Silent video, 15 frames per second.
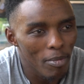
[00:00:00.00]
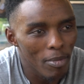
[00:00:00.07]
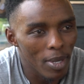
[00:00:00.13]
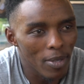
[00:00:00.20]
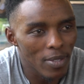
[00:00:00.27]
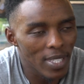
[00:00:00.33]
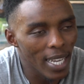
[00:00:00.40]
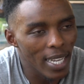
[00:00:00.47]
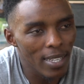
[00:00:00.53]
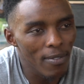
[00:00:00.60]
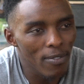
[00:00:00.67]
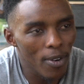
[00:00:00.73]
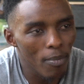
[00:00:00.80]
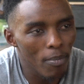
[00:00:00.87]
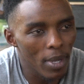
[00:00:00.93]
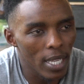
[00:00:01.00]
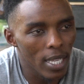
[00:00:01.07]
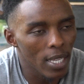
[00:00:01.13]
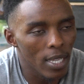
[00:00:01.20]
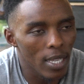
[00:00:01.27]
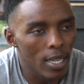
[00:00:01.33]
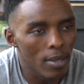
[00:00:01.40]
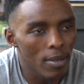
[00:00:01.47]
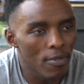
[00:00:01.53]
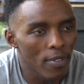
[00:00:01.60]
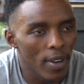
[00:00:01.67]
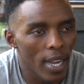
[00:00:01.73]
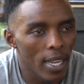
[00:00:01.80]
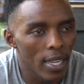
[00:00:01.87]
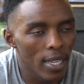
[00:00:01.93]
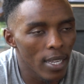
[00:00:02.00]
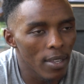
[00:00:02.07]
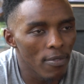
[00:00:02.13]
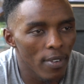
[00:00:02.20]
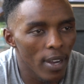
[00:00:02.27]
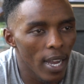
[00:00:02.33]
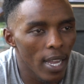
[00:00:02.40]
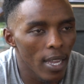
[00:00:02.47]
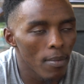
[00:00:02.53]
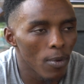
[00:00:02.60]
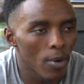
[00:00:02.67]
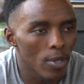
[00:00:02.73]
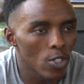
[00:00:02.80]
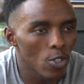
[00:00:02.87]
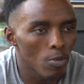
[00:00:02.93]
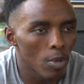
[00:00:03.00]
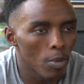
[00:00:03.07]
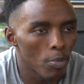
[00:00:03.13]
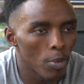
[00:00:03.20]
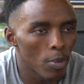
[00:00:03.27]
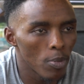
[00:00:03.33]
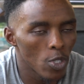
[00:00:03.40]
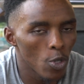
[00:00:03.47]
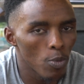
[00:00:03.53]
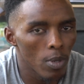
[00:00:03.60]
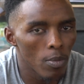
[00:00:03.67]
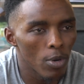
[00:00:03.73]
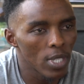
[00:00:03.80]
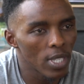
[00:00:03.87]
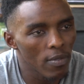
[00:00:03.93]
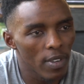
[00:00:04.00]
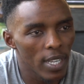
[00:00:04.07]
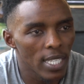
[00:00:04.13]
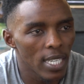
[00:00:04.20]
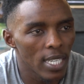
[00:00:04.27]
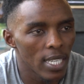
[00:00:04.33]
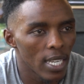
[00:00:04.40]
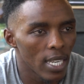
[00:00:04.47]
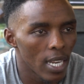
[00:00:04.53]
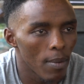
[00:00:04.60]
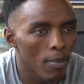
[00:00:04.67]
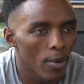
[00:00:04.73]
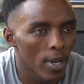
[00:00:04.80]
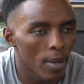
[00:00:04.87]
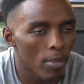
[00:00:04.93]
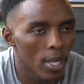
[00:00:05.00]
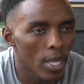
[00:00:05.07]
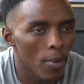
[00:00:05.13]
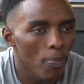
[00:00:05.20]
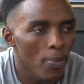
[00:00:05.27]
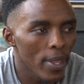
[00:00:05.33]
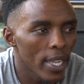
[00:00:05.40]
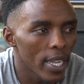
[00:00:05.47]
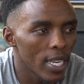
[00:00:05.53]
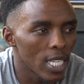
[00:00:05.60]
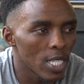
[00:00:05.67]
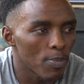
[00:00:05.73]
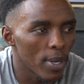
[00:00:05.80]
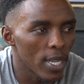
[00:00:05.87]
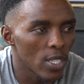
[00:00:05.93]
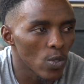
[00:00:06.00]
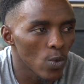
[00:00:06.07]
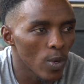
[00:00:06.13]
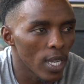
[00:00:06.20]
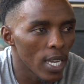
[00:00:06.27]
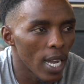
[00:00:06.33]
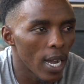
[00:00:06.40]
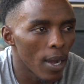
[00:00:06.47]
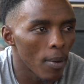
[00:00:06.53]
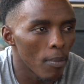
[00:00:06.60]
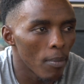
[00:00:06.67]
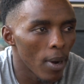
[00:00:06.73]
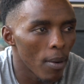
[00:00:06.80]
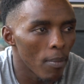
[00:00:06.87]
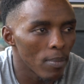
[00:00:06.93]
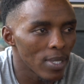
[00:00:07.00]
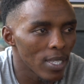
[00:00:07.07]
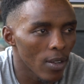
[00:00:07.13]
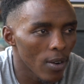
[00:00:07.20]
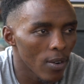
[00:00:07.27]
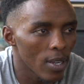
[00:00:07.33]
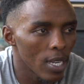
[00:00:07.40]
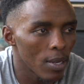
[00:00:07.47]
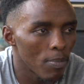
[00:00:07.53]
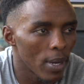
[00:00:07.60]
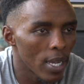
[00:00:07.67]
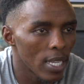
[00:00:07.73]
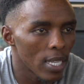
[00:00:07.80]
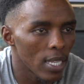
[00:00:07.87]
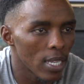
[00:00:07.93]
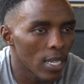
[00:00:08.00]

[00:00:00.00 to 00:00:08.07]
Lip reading: It's starting from me. If I am going to be motivated, and I'm going to be in a space where I'm surrounded by